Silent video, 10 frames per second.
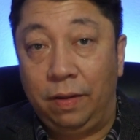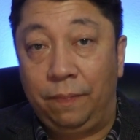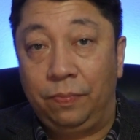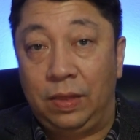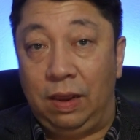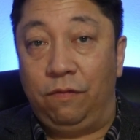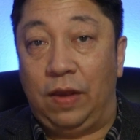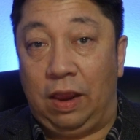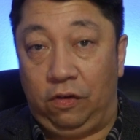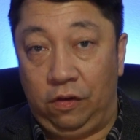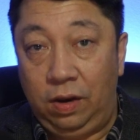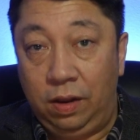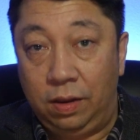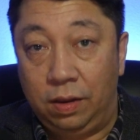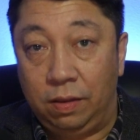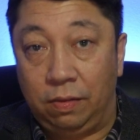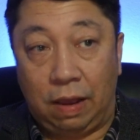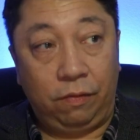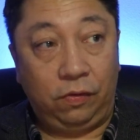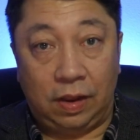the invasion.
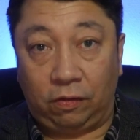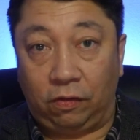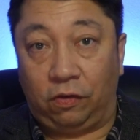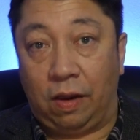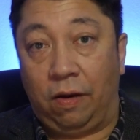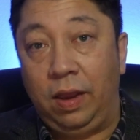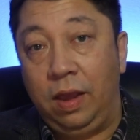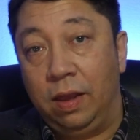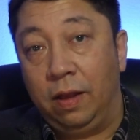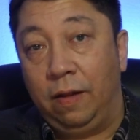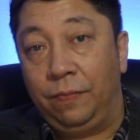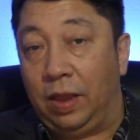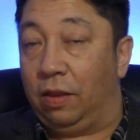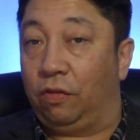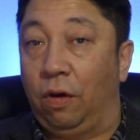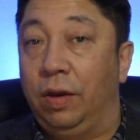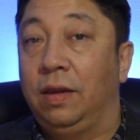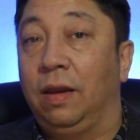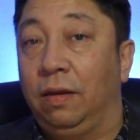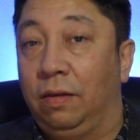That was necessary. He's
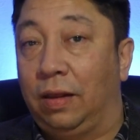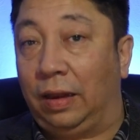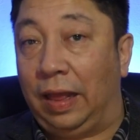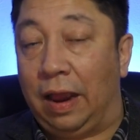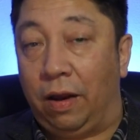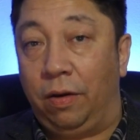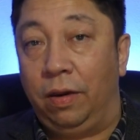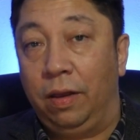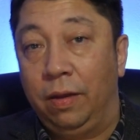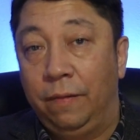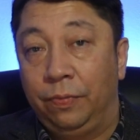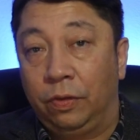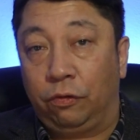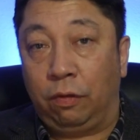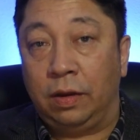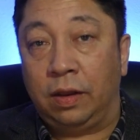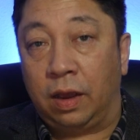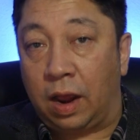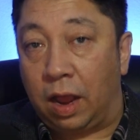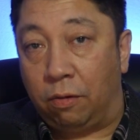already declared Tren de
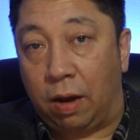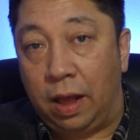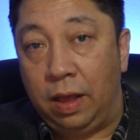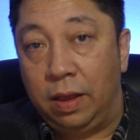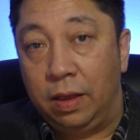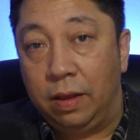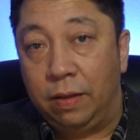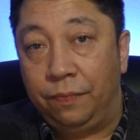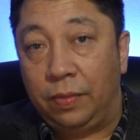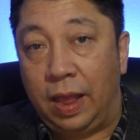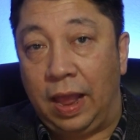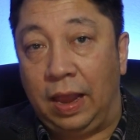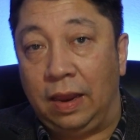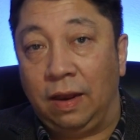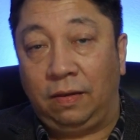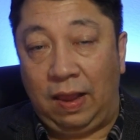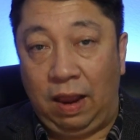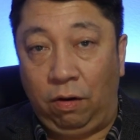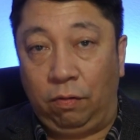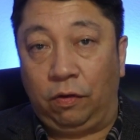Aragua a
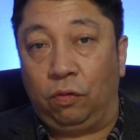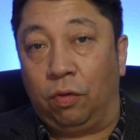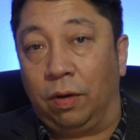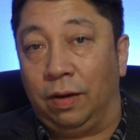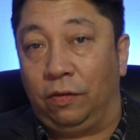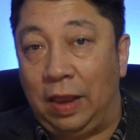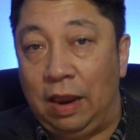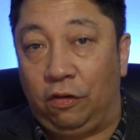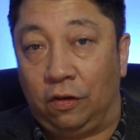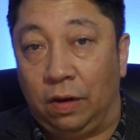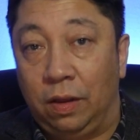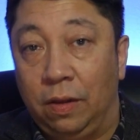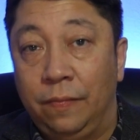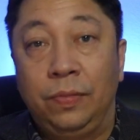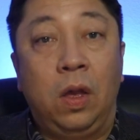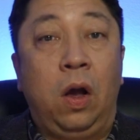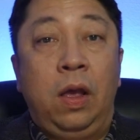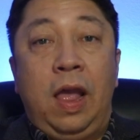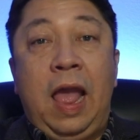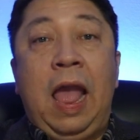terrorist organization.
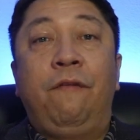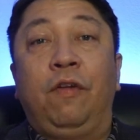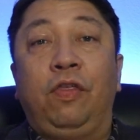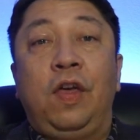Every